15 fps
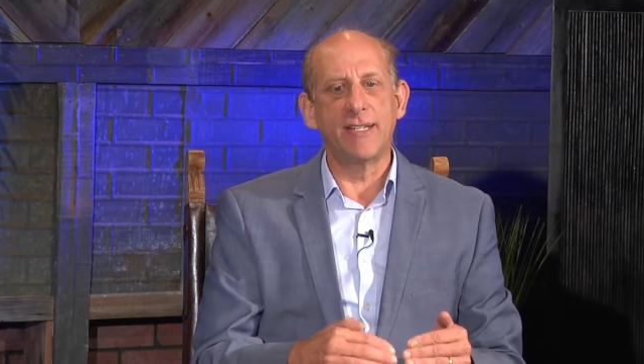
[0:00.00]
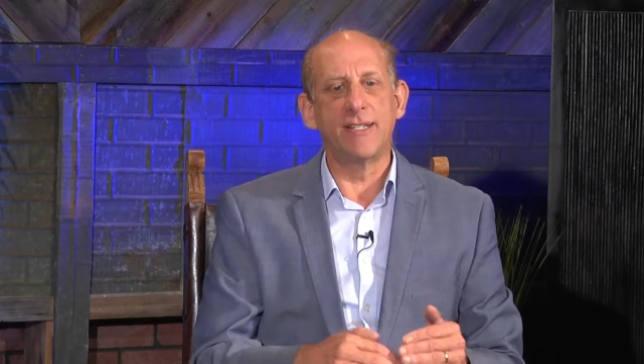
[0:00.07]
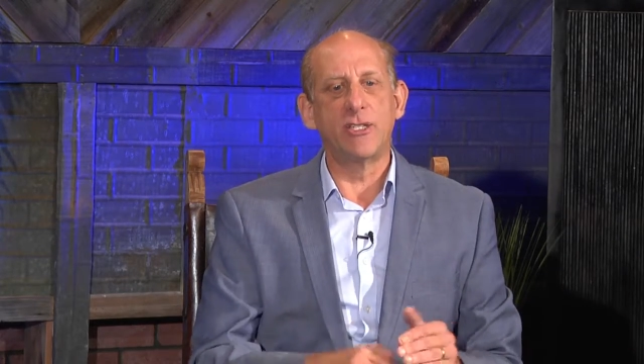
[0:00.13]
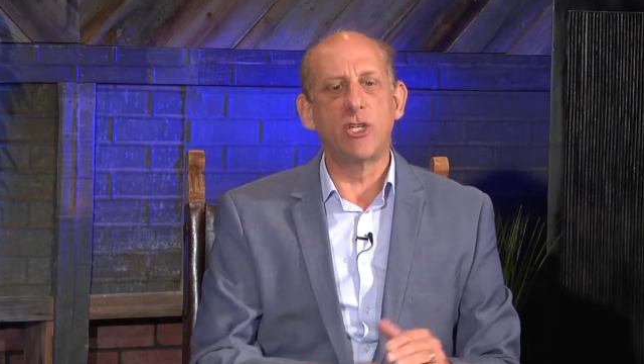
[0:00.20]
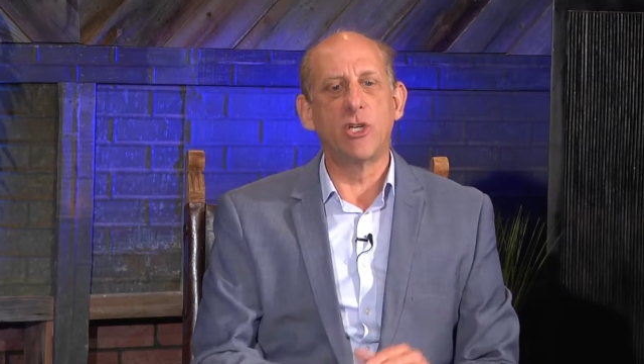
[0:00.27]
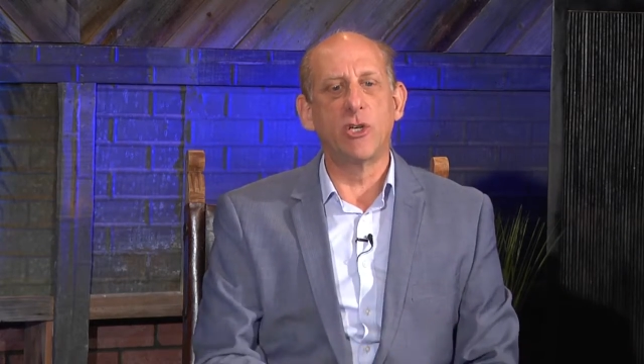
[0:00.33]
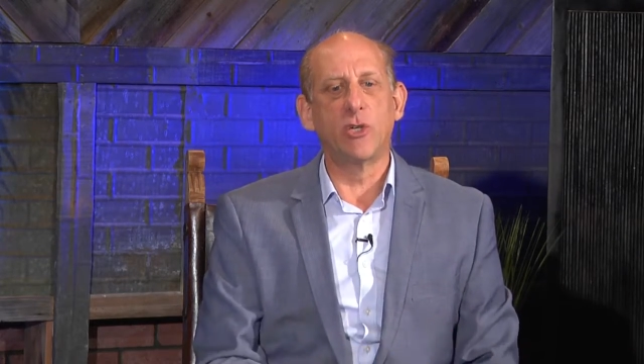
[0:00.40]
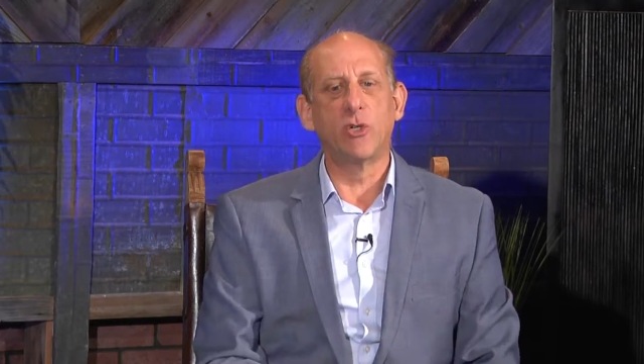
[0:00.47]

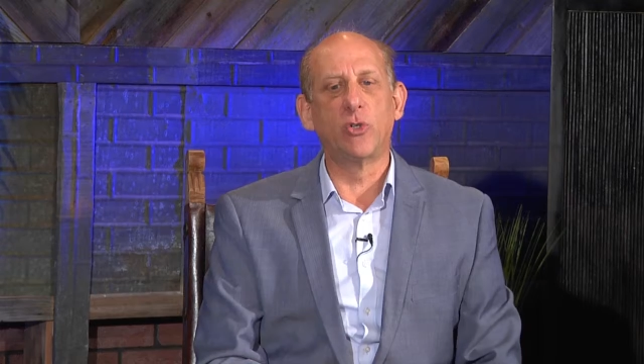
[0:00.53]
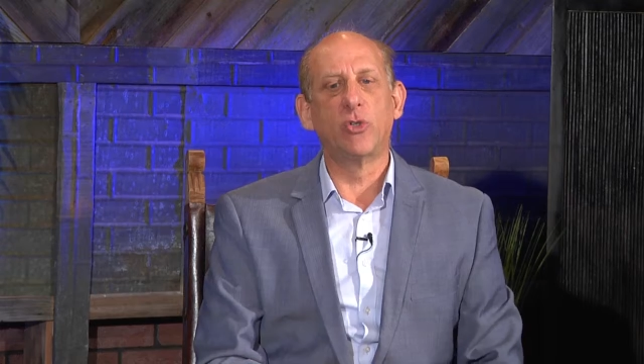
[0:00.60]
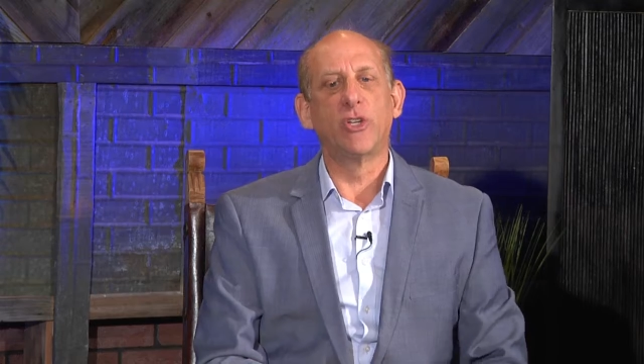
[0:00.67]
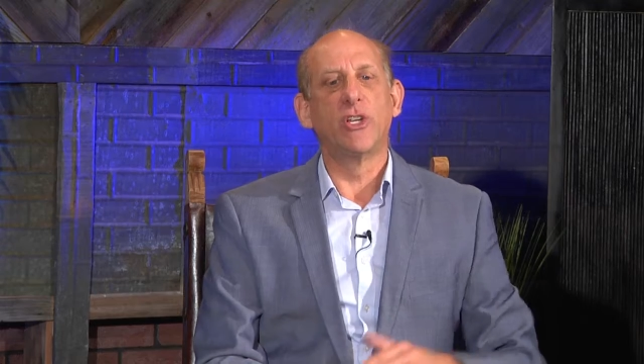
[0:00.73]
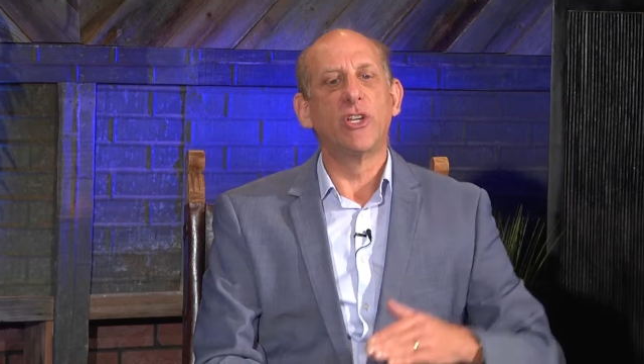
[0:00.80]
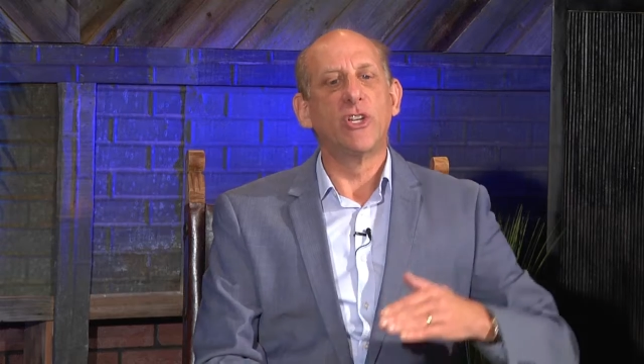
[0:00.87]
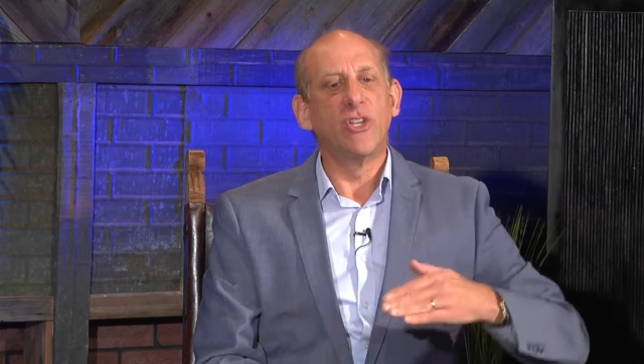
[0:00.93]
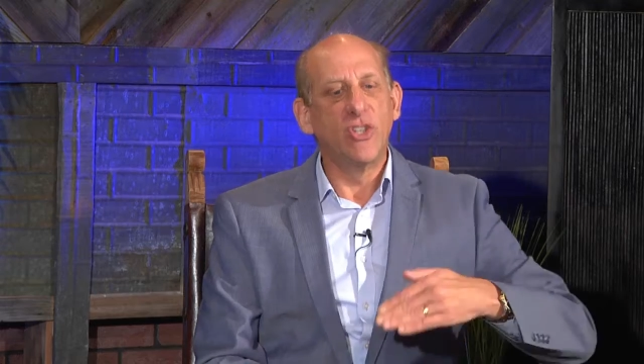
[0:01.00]
until
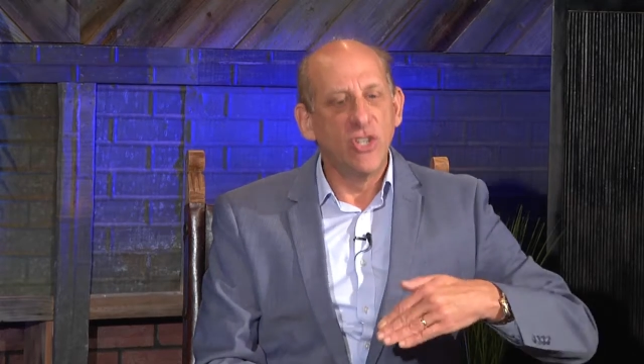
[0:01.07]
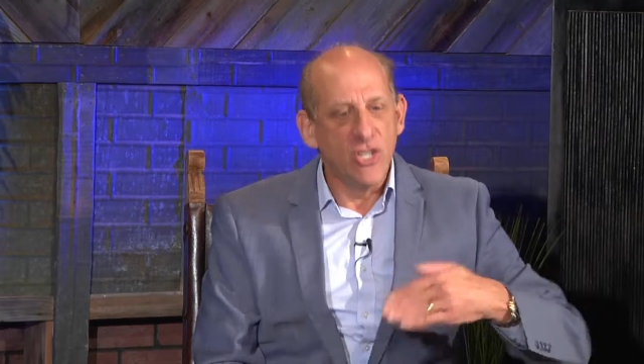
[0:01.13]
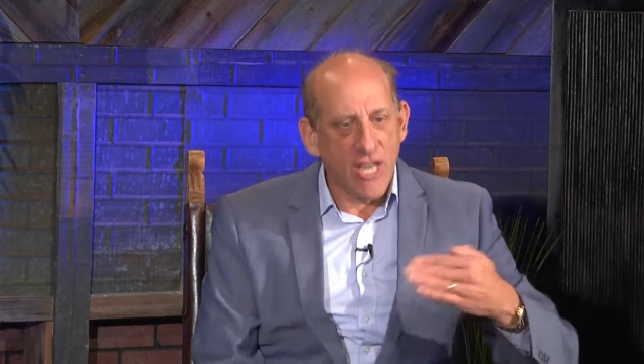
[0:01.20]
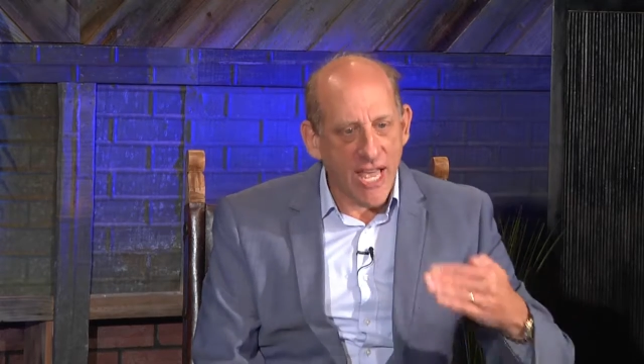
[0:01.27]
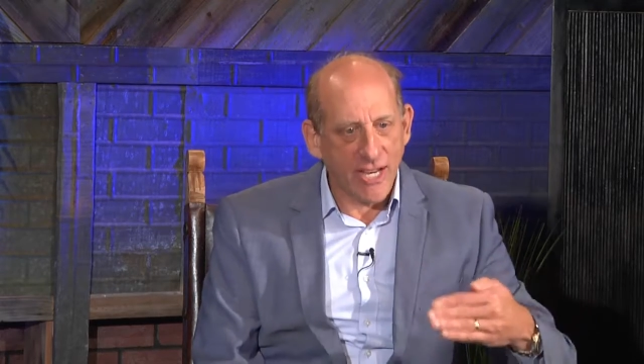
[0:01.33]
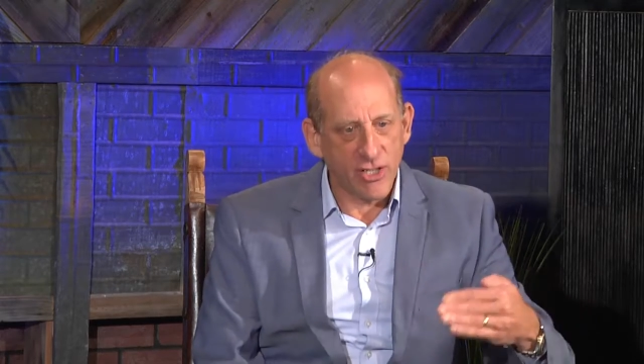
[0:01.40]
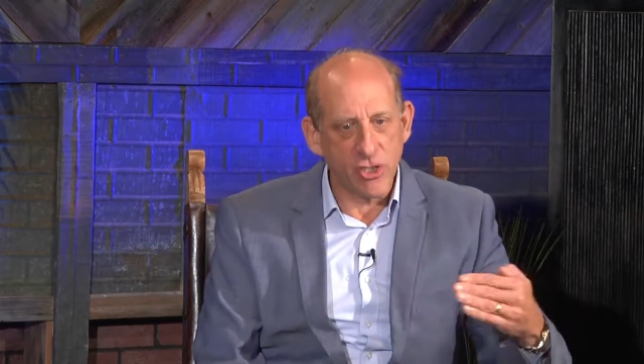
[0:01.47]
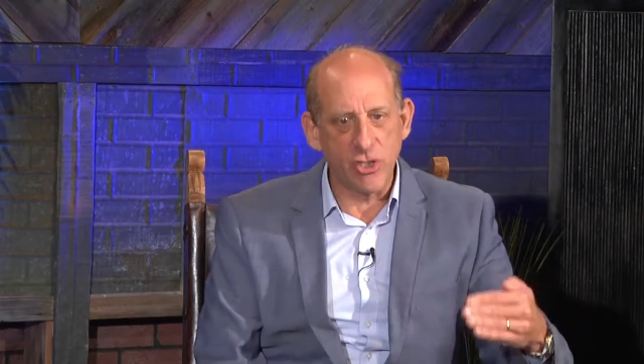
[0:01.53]

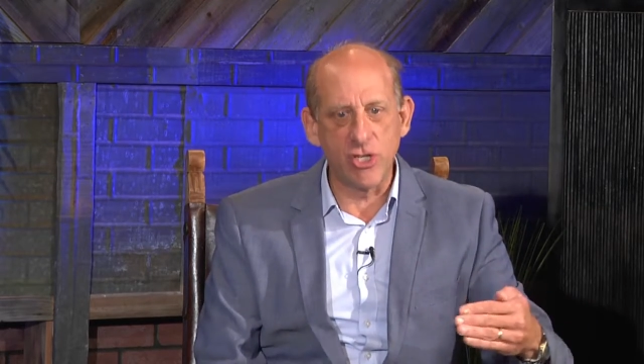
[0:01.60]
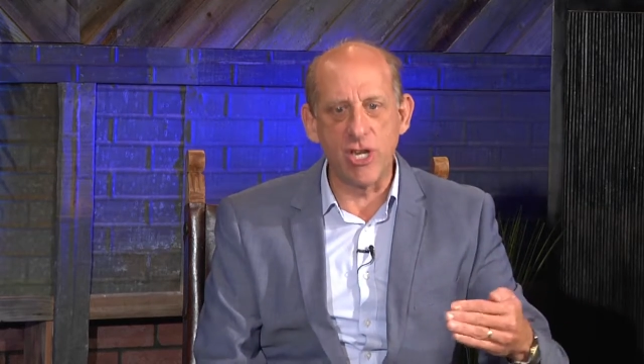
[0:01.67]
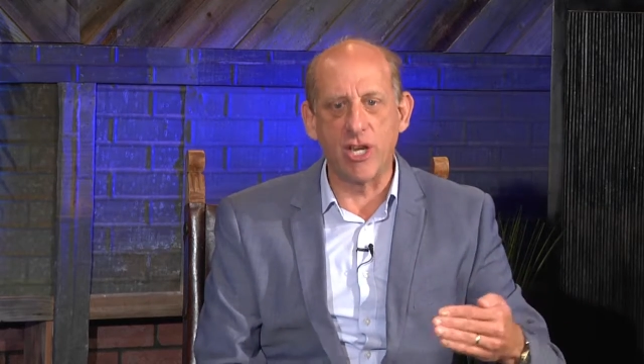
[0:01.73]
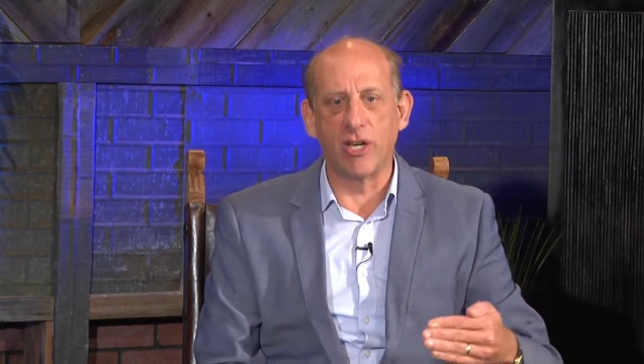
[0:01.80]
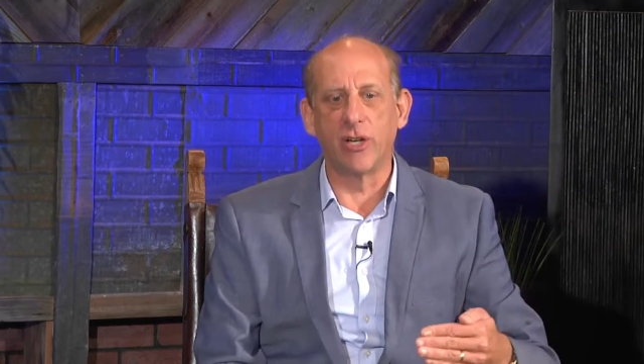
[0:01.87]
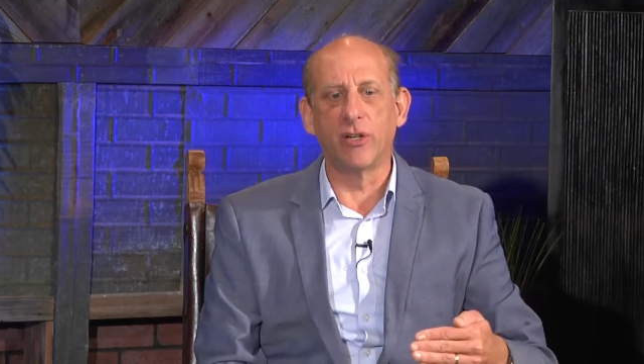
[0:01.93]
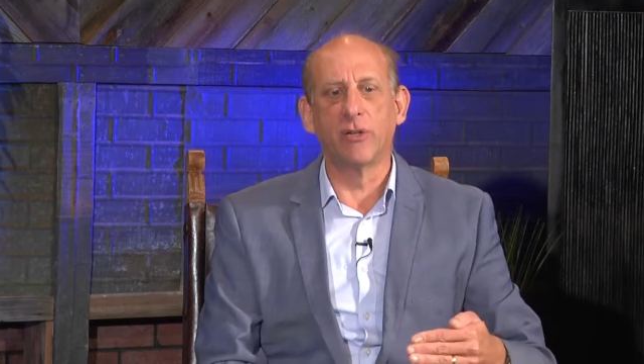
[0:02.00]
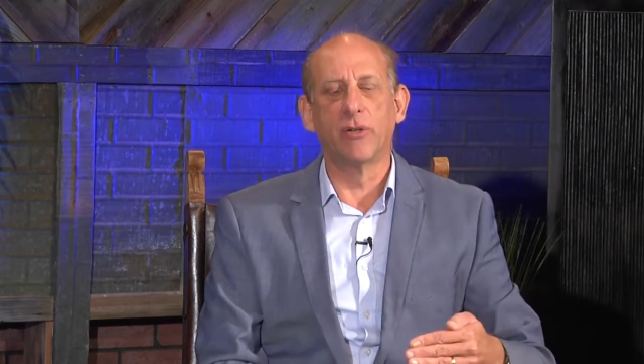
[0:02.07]
next
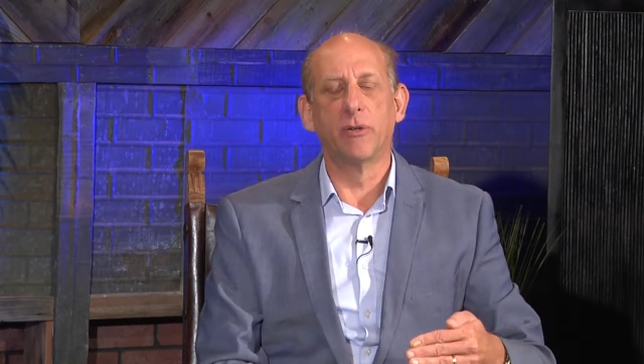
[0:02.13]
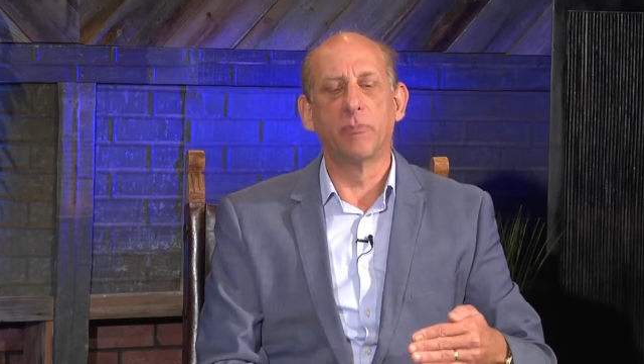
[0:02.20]
year,